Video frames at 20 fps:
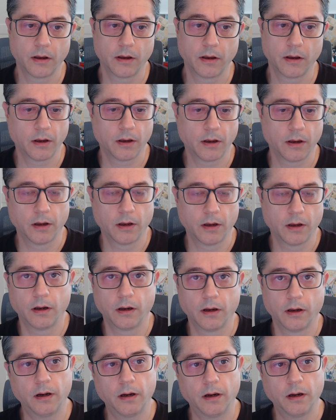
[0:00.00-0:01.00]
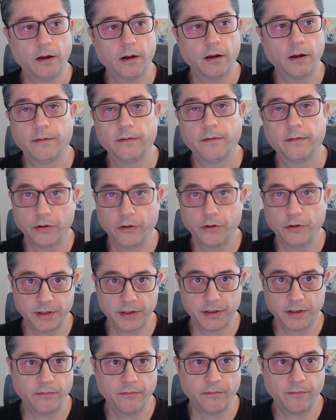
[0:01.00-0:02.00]
For this environment, I
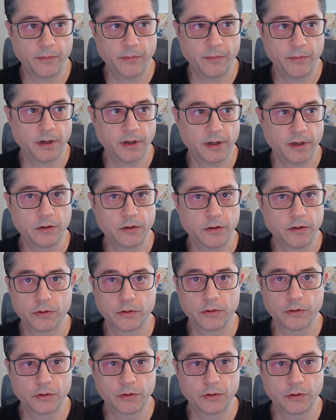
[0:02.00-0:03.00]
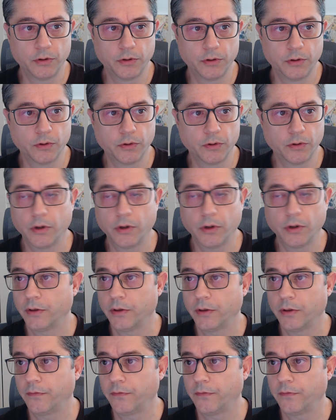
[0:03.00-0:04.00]
use two different
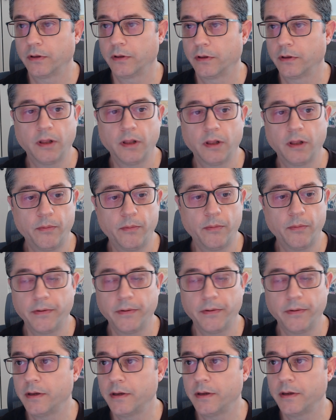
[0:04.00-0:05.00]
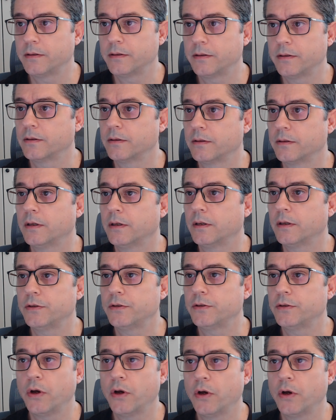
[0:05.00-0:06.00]
libraries. So the first